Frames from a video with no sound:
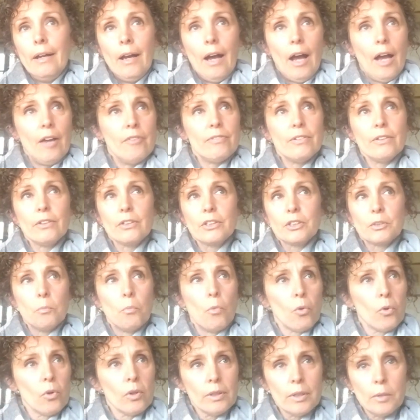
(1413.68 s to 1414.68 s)
I feel this
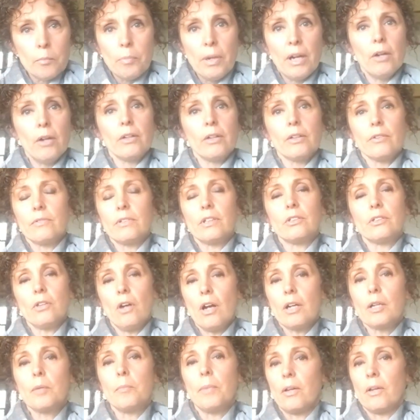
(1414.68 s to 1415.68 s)
moral imperative to
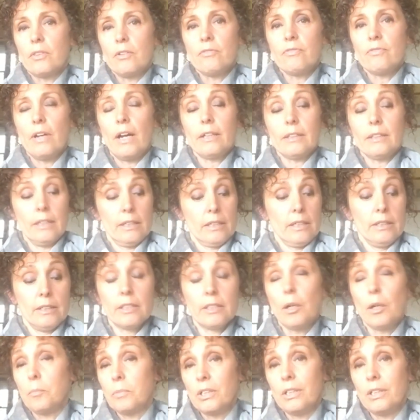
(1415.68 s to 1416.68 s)
talk about the fact that
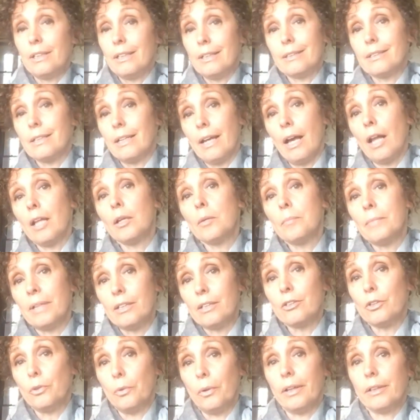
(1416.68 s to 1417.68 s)
consumption is an element
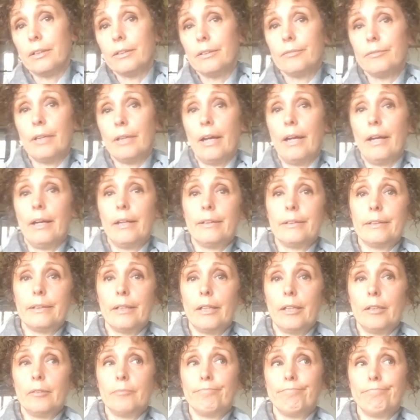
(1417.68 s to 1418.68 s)
to it. And
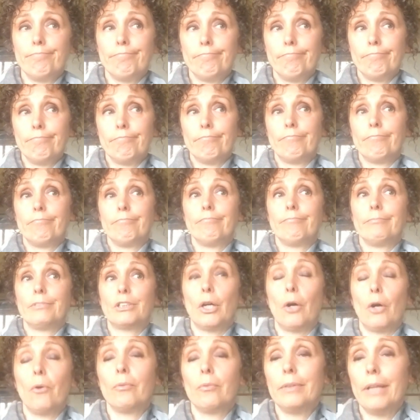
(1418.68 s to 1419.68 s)

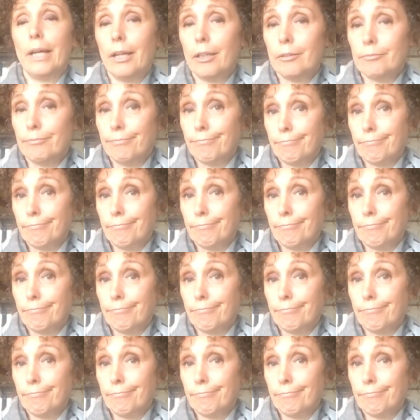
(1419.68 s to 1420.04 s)
so, yeah.